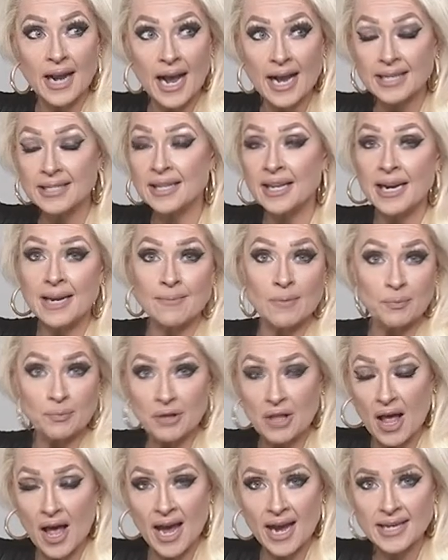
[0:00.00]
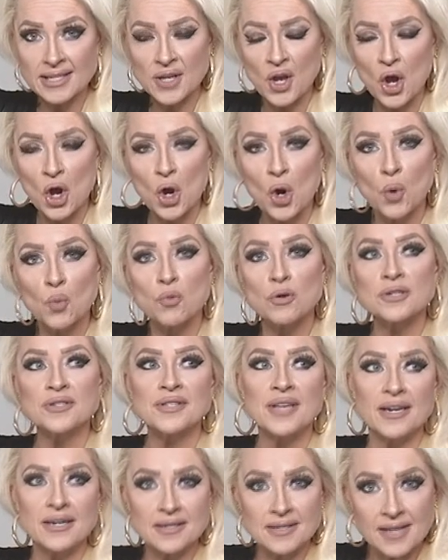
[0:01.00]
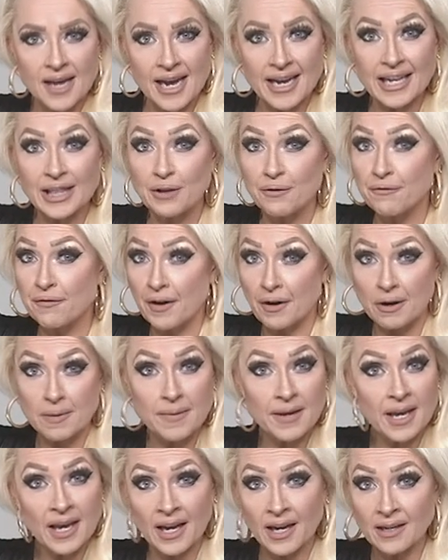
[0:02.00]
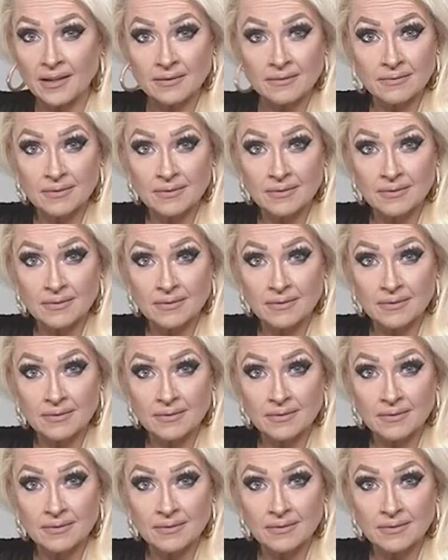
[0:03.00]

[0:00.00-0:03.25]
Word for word: as the name implies, were set aside at the very beginning.